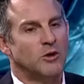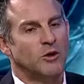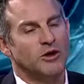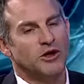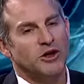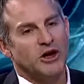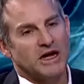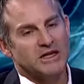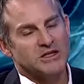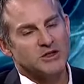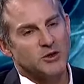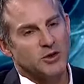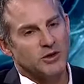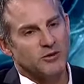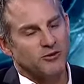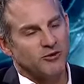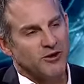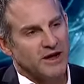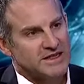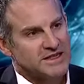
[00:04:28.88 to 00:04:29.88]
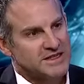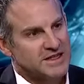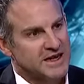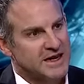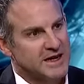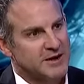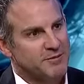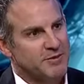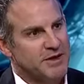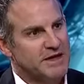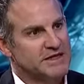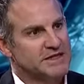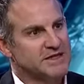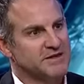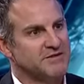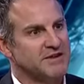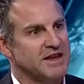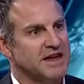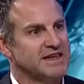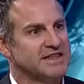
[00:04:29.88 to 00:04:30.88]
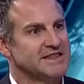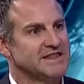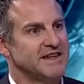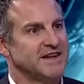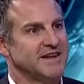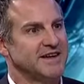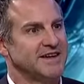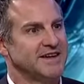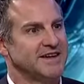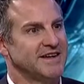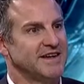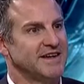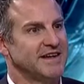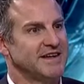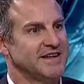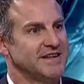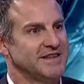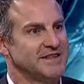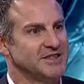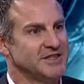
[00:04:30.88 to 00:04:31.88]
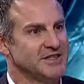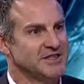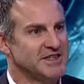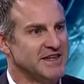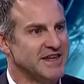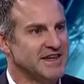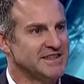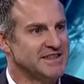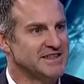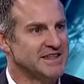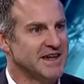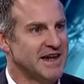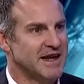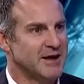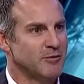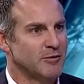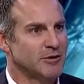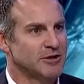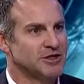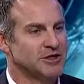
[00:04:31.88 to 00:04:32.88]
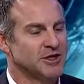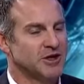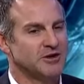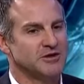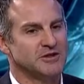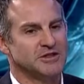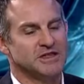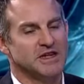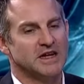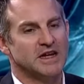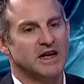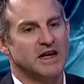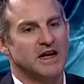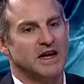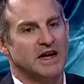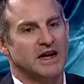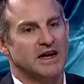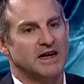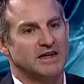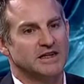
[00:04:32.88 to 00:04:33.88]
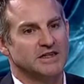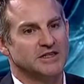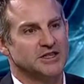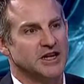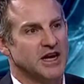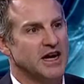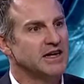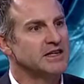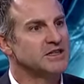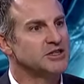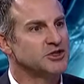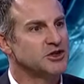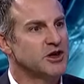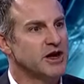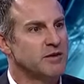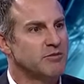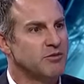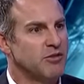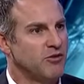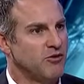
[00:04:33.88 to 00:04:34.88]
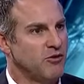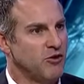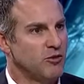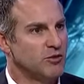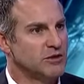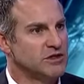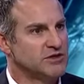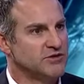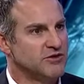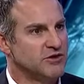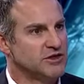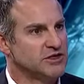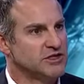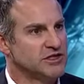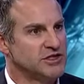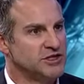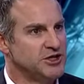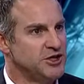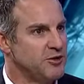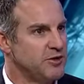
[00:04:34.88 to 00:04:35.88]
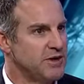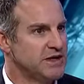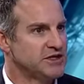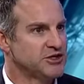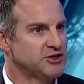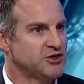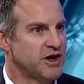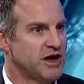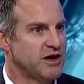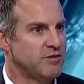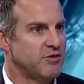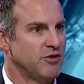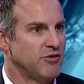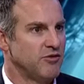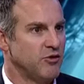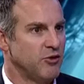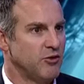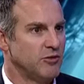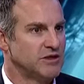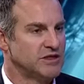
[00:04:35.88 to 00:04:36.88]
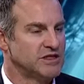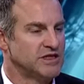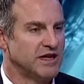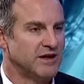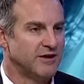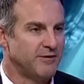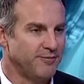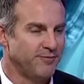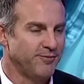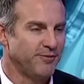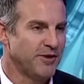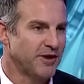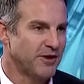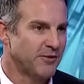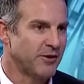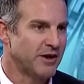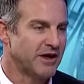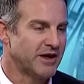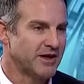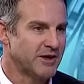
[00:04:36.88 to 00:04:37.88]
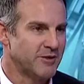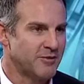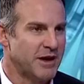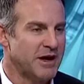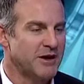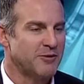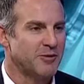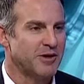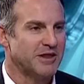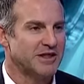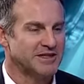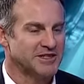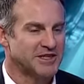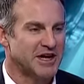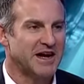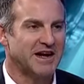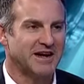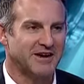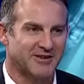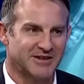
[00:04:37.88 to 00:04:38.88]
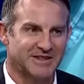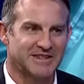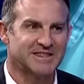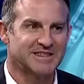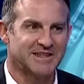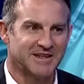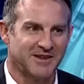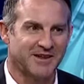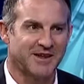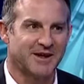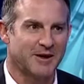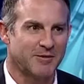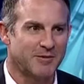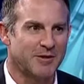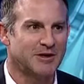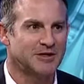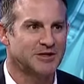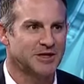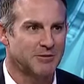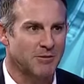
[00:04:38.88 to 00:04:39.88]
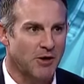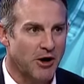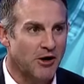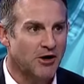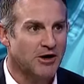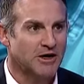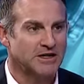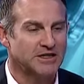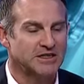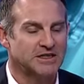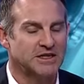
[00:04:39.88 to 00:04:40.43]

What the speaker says: Well, you know, I saw a fascinating piece of data just yesterday, which shows China's trade performance versus US trade performance. Now, you know, we can debate whether China is still an emerging market.